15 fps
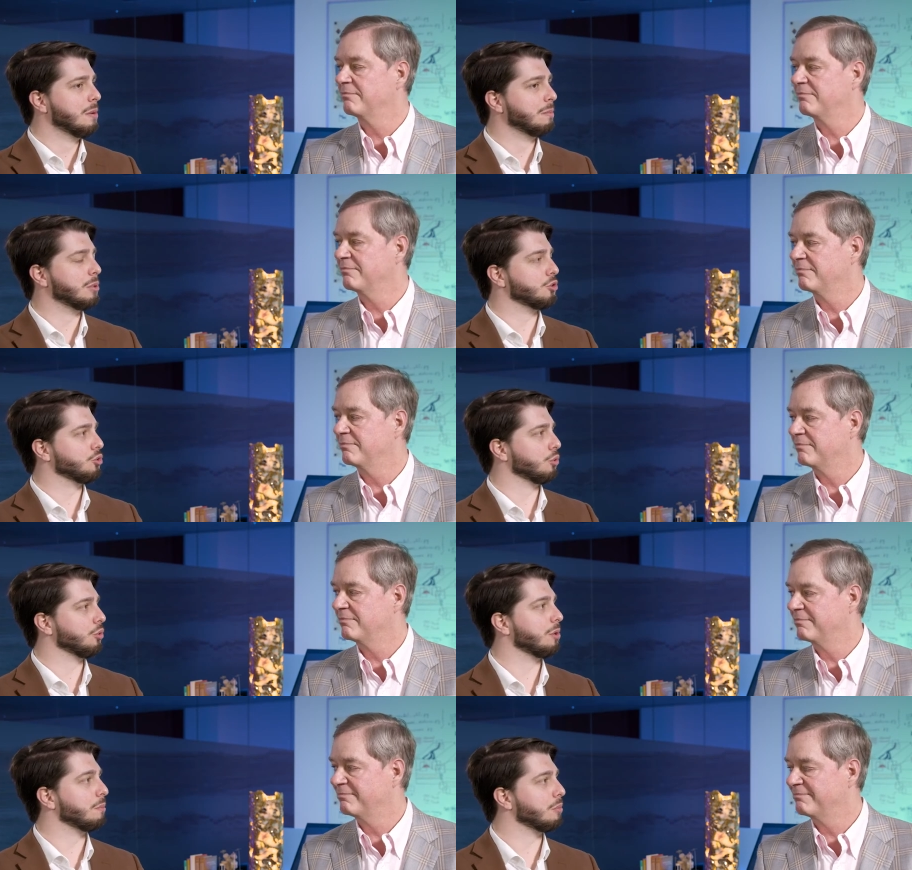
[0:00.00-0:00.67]

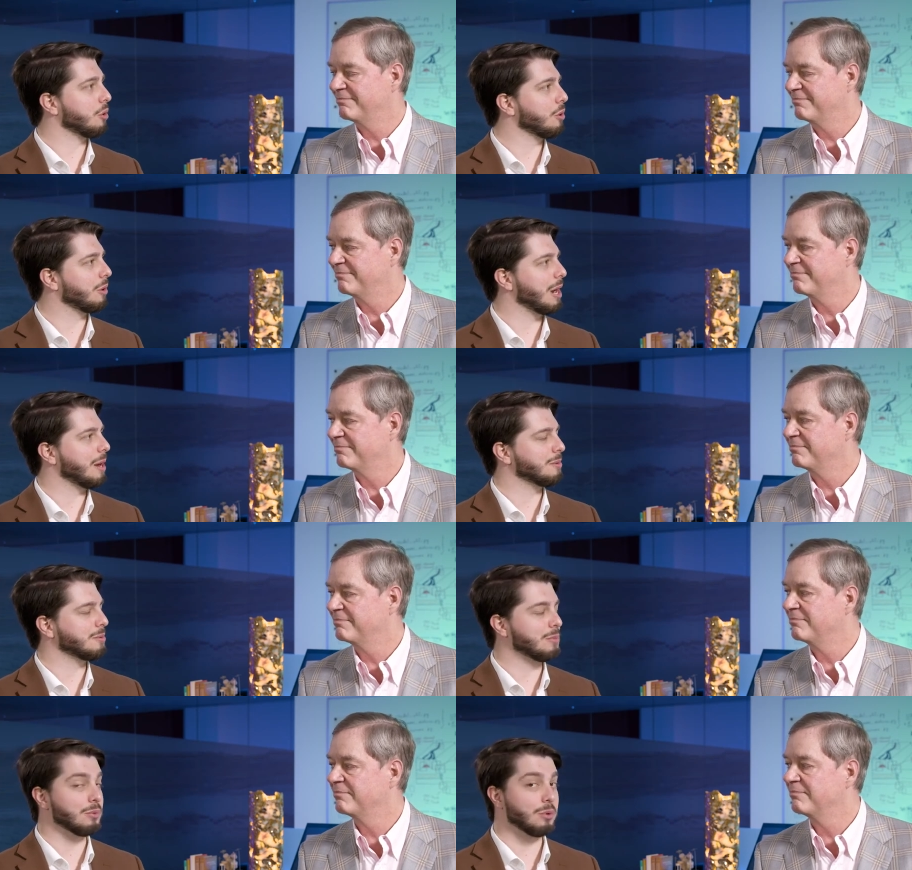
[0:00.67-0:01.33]
Speaker 1: petroleum
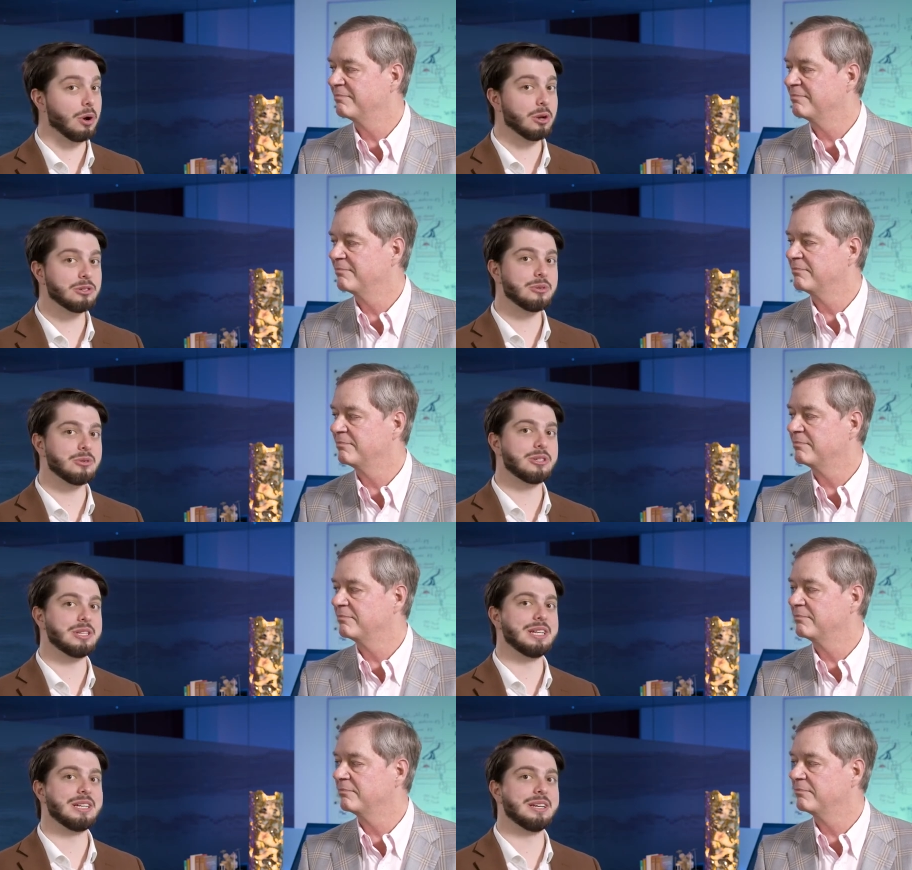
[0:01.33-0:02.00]
programs, but we're also
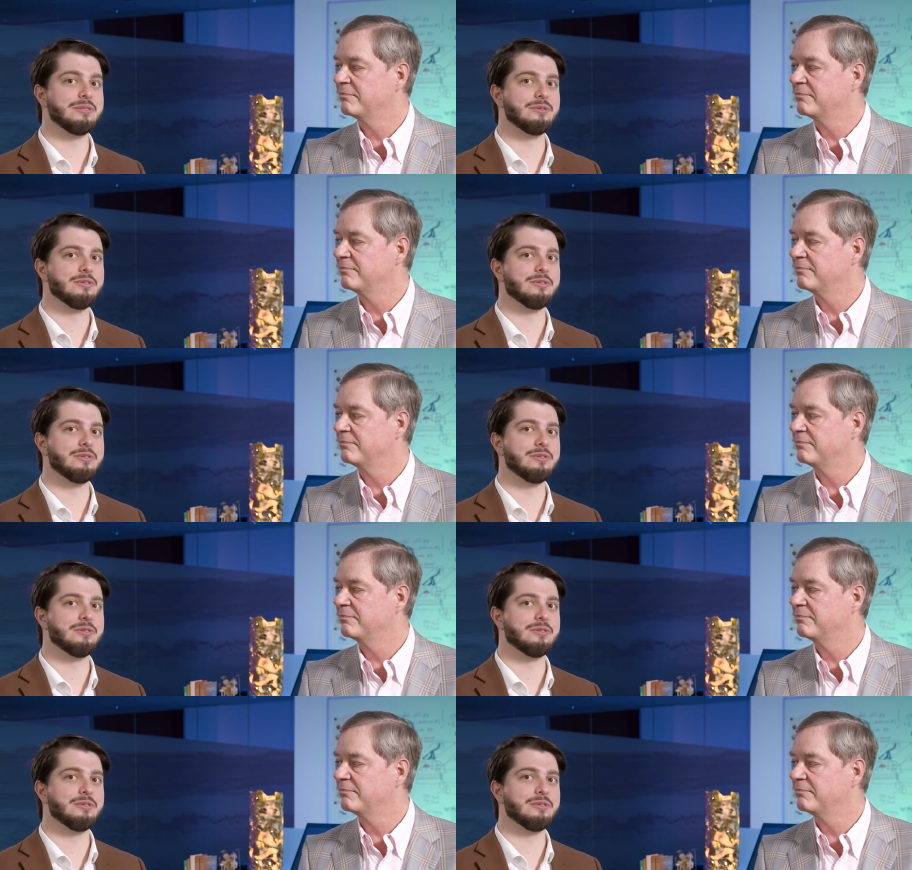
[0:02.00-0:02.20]
seeing it